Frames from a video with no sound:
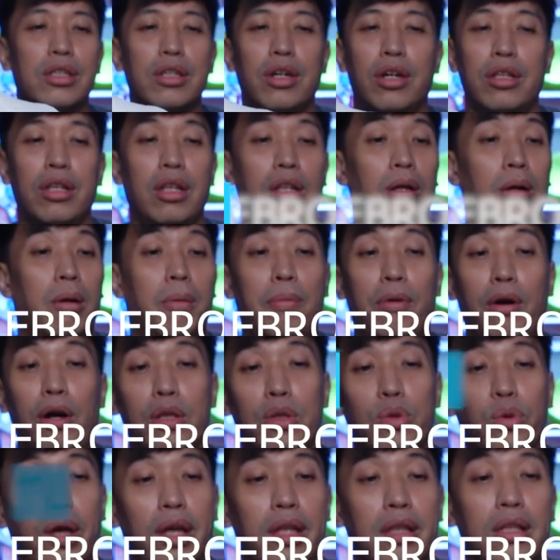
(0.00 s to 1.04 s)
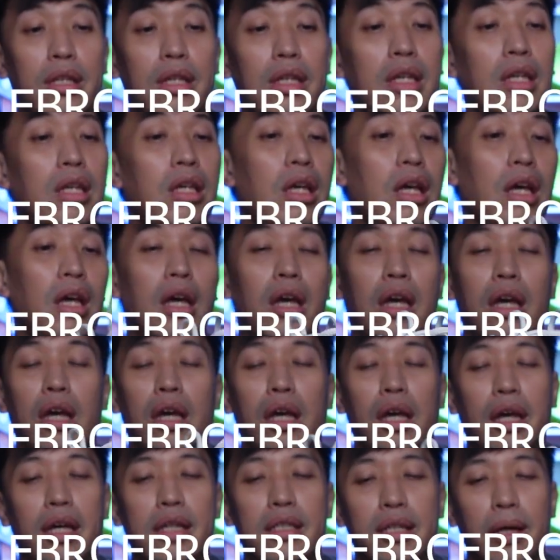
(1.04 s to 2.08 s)
on the LeBron 20
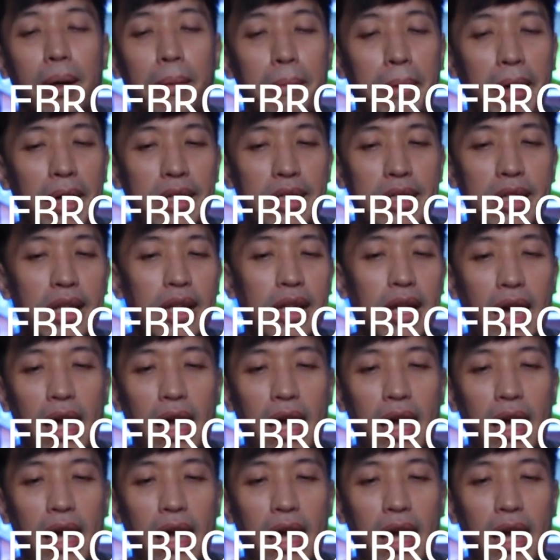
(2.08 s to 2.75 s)
is amazing.